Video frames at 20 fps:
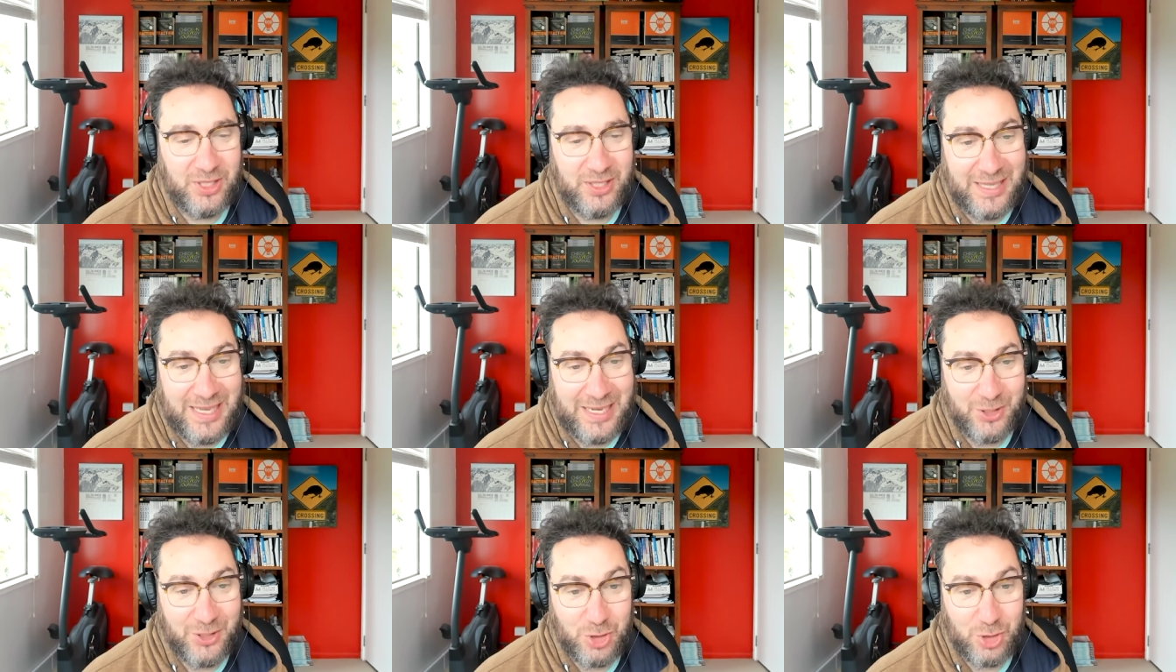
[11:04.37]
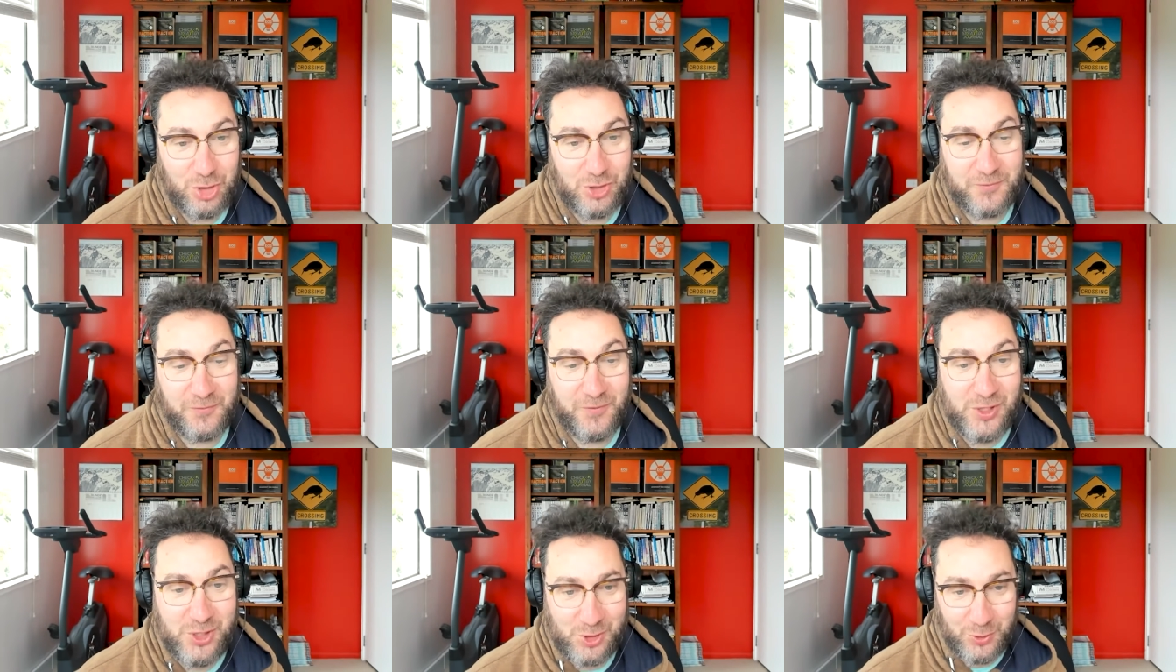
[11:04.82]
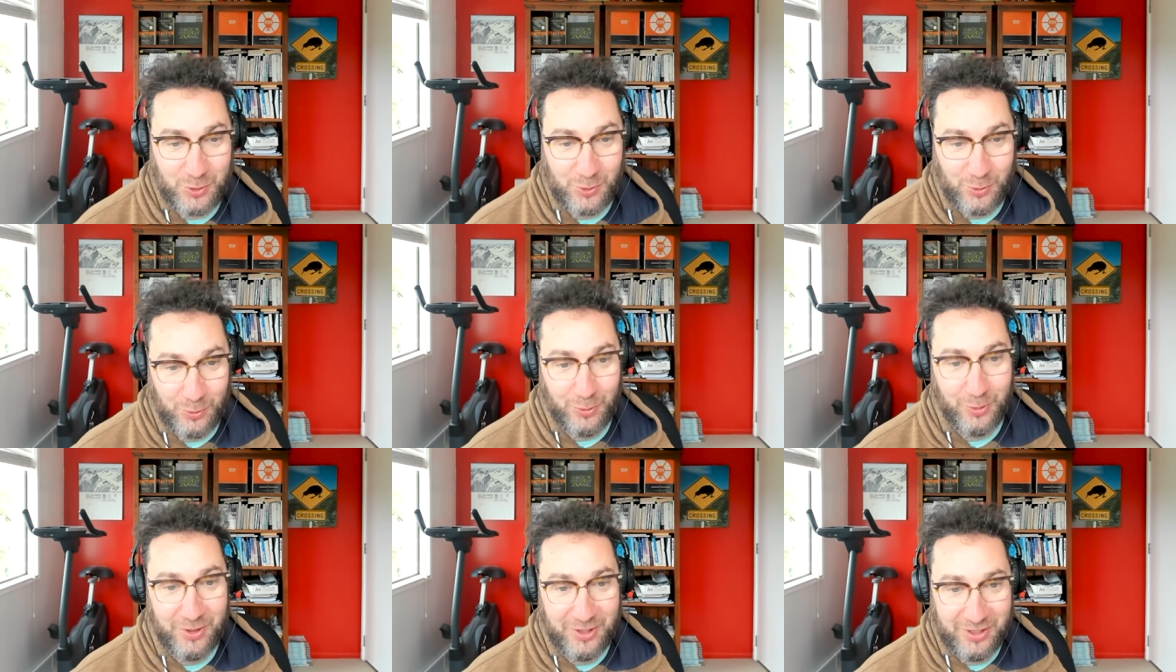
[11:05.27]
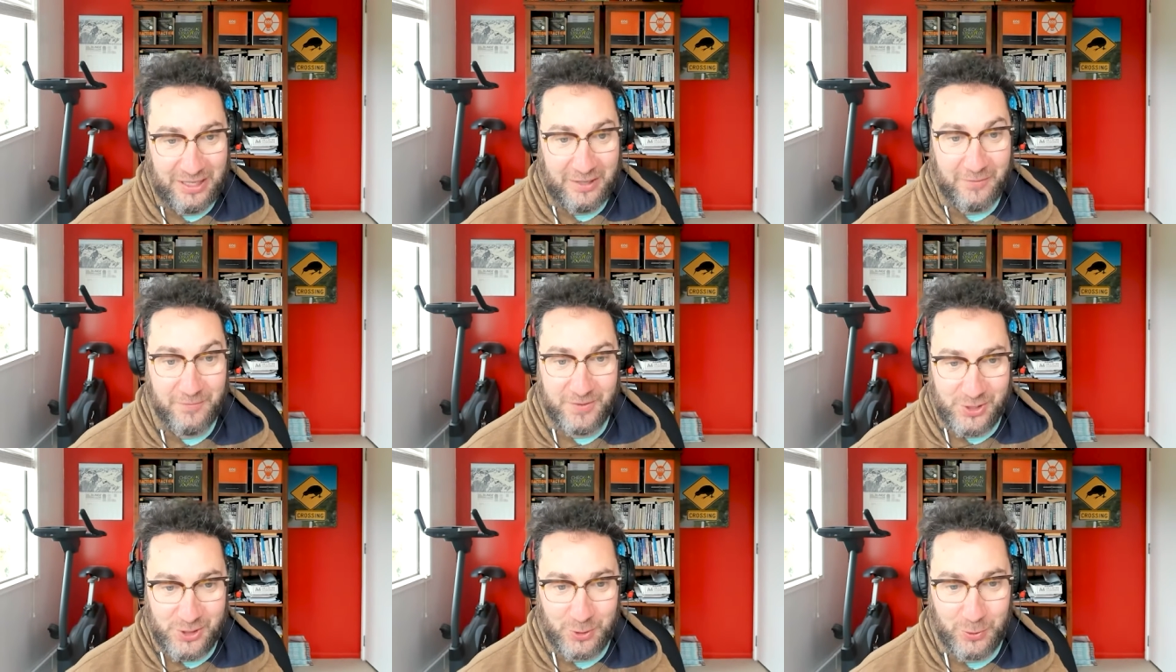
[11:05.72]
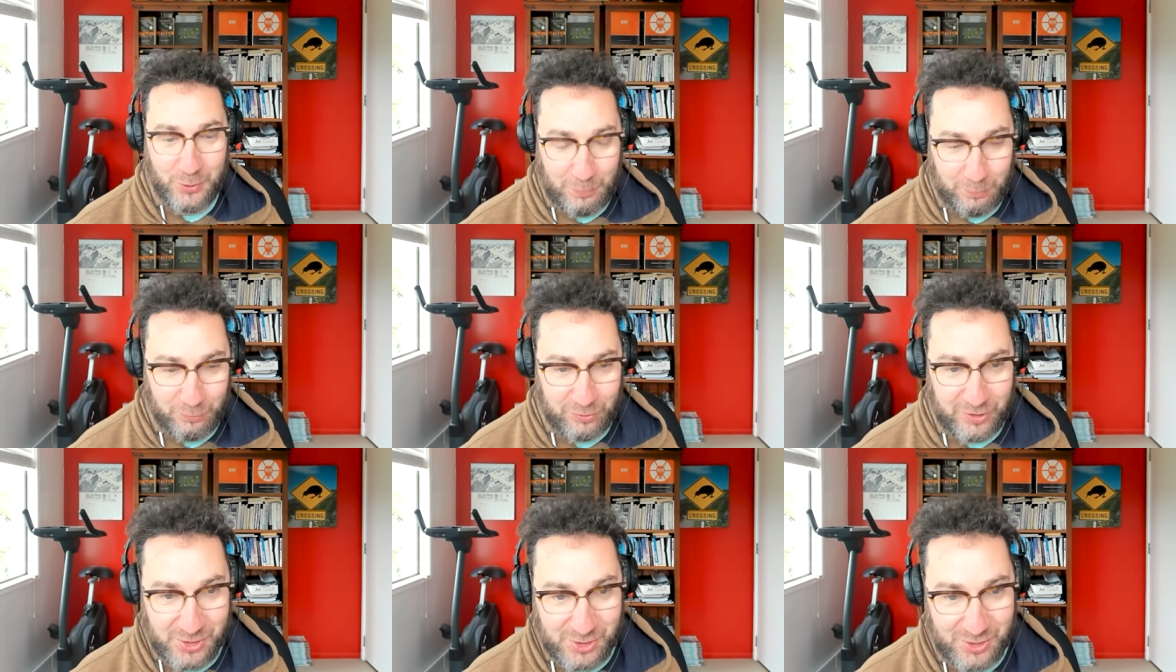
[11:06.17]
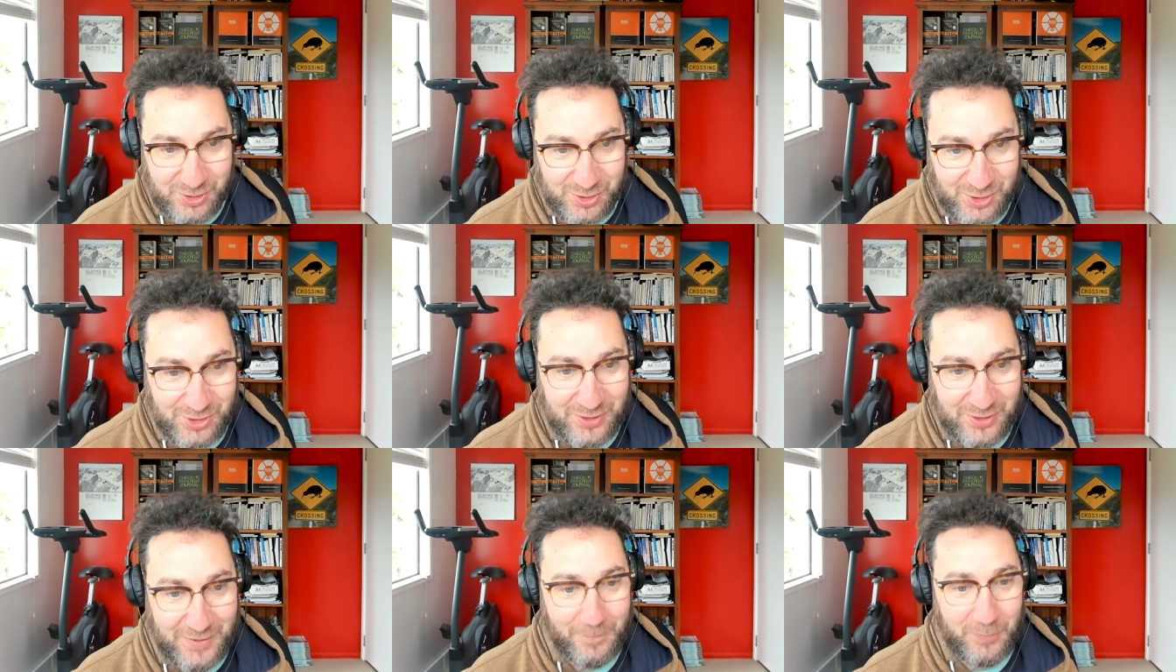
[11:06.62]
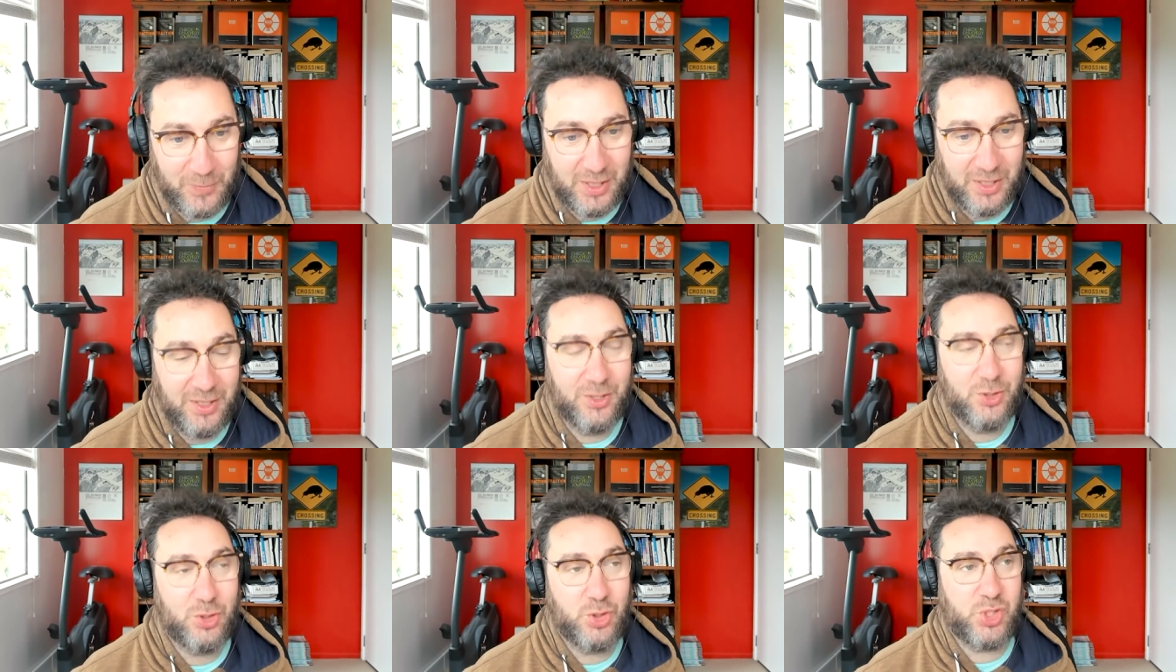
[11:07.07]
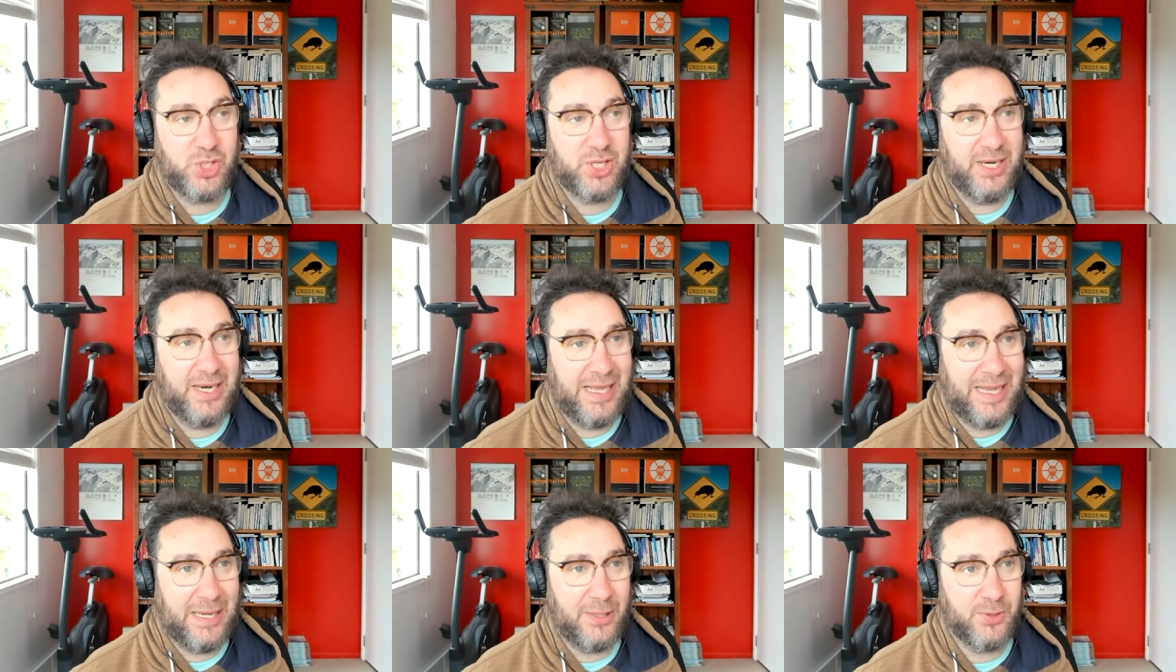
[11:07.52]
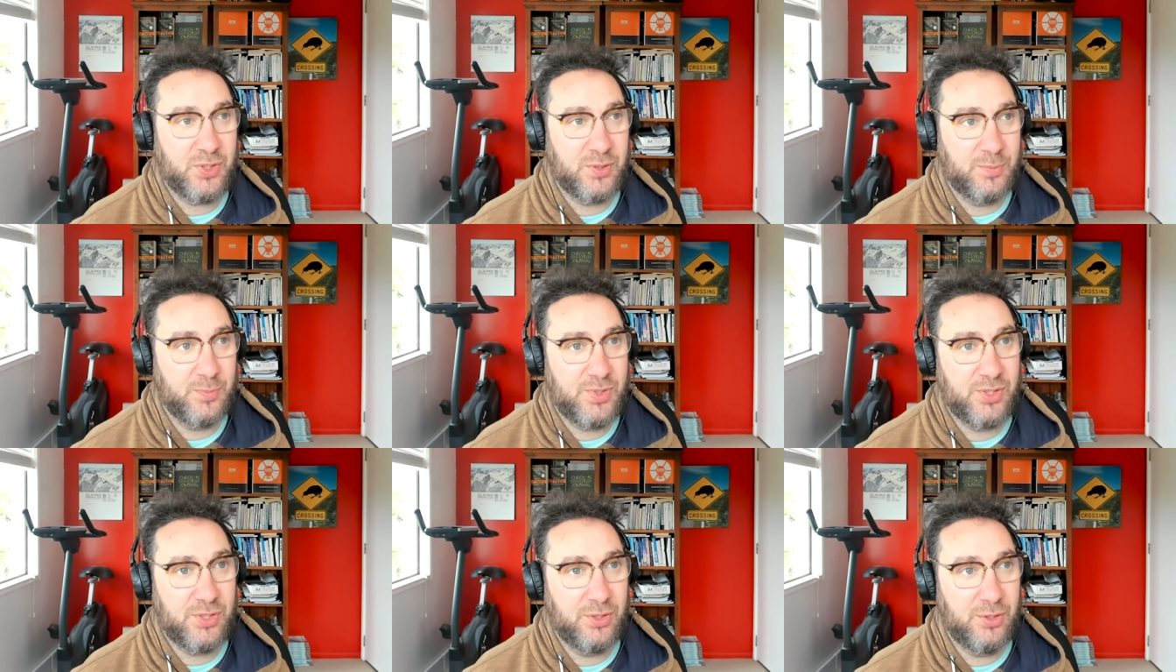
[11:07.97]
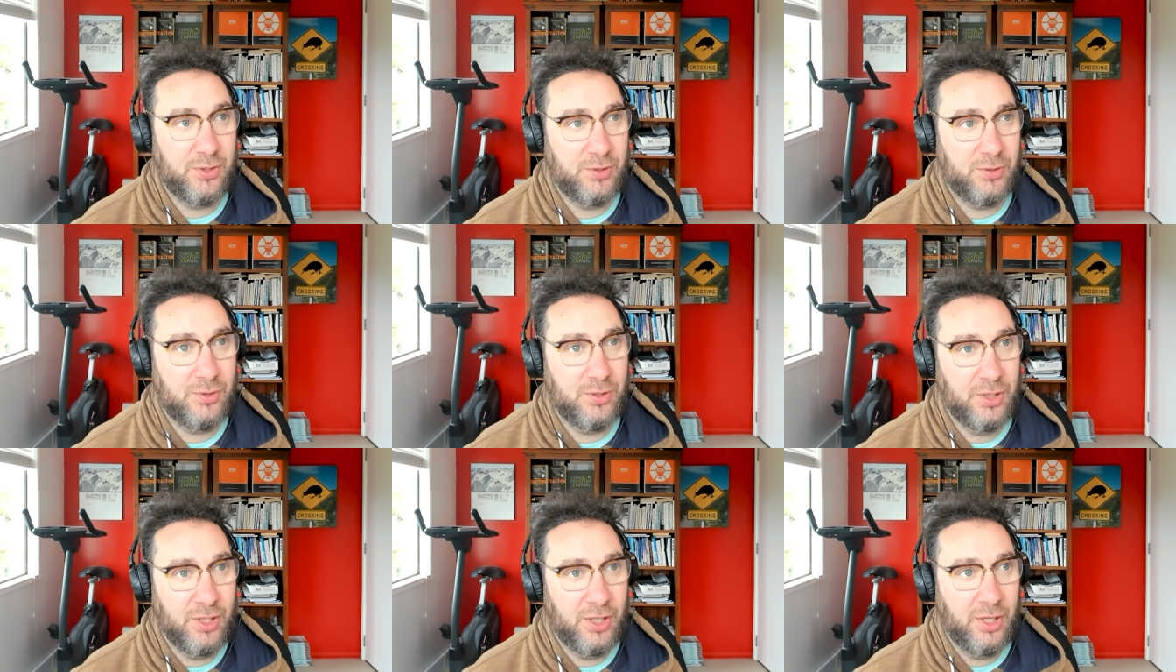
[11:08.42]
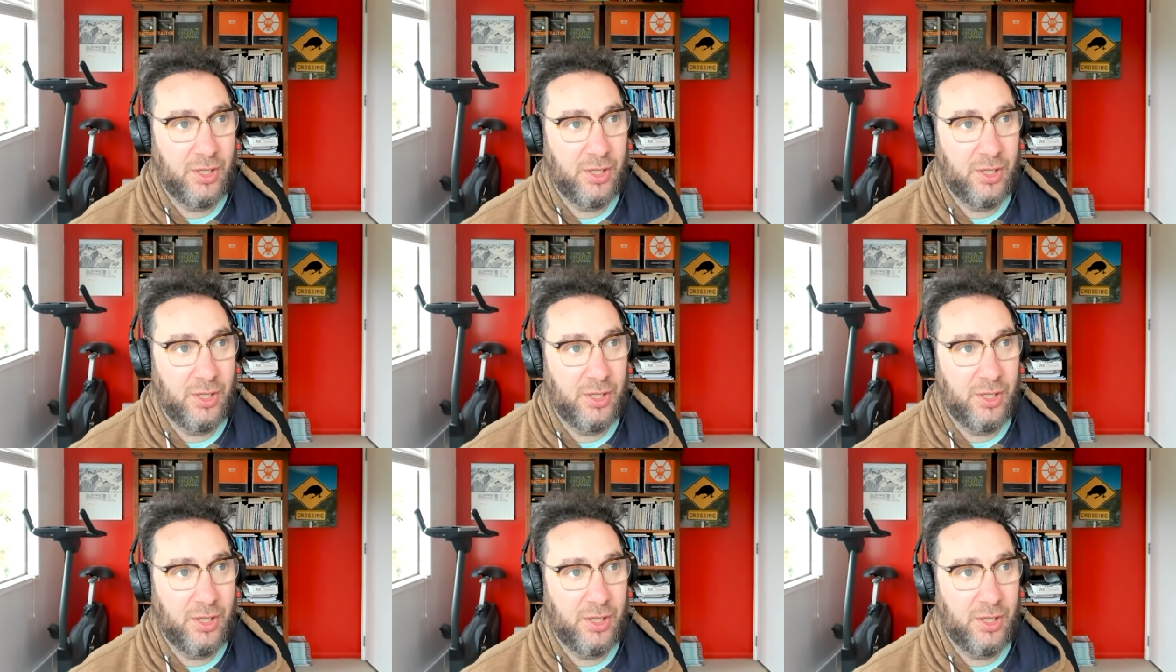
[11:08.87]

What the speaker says: and that just physical presence just allows them to